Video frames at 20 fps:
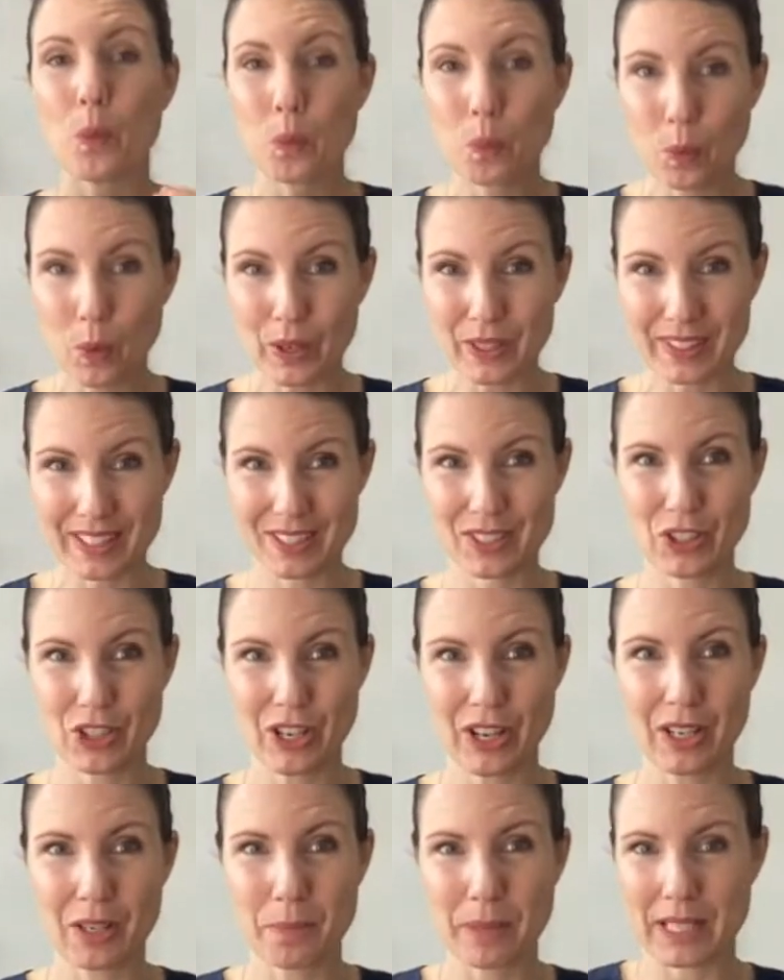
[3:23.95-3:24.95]
What this
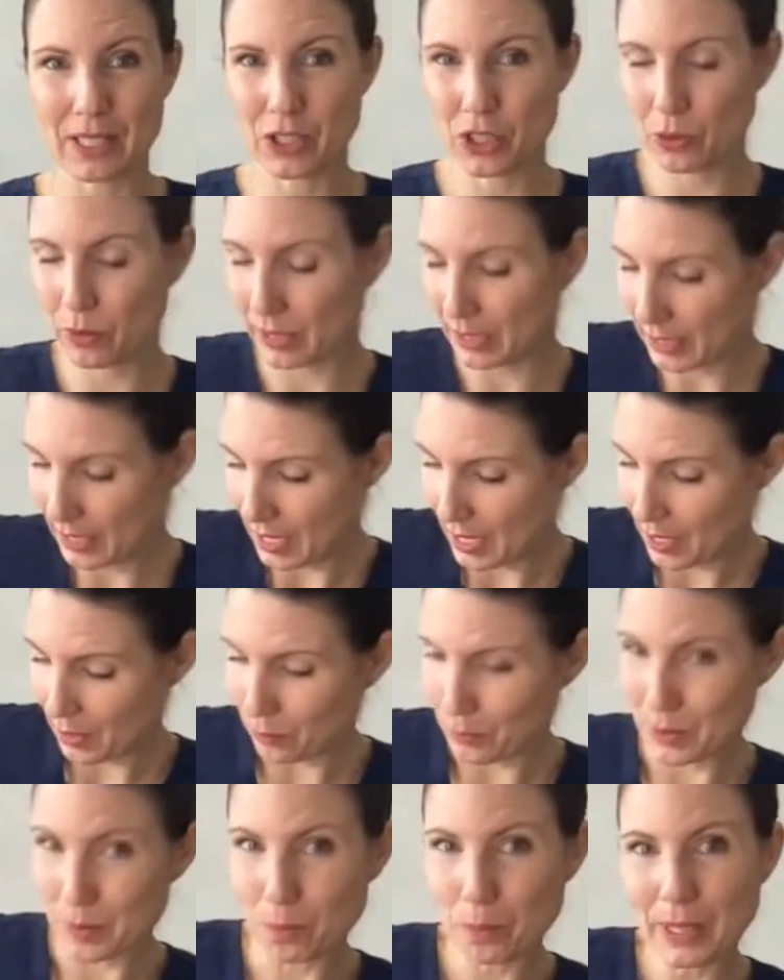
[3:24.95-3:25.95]
child had been doing
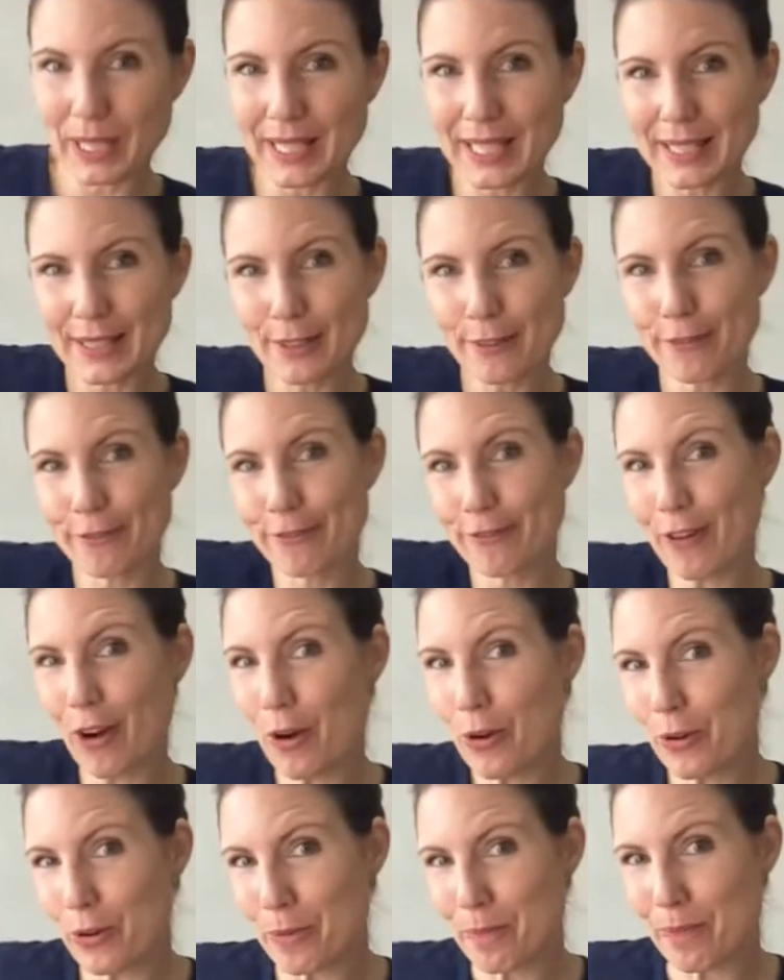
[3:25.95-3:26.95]
was picking the
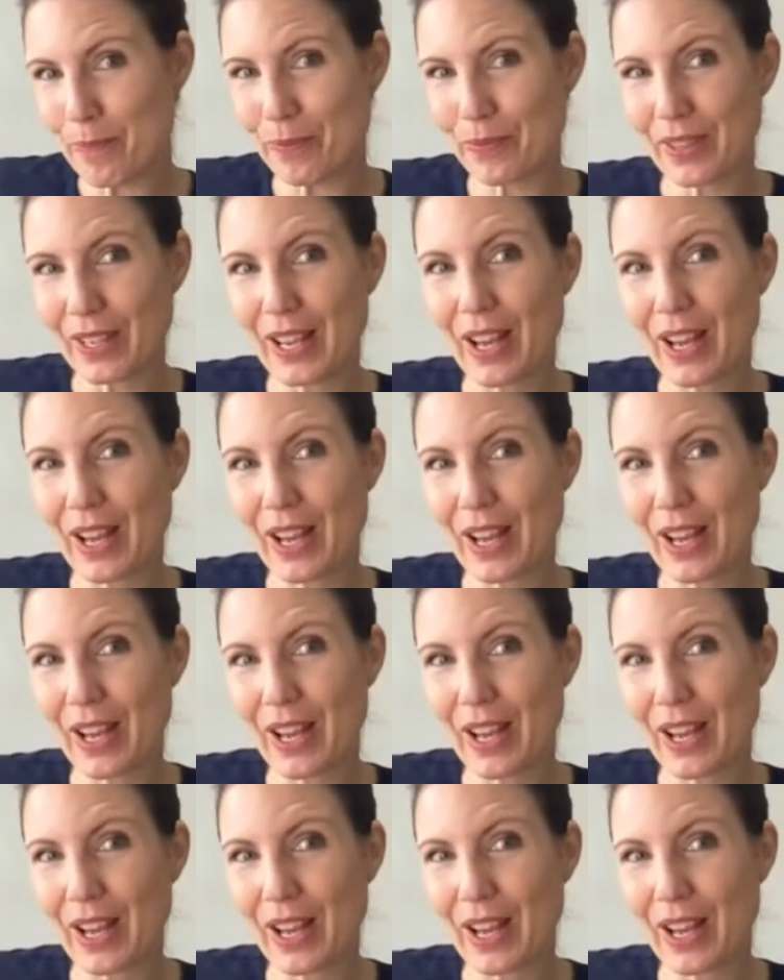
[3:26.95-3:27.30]
foam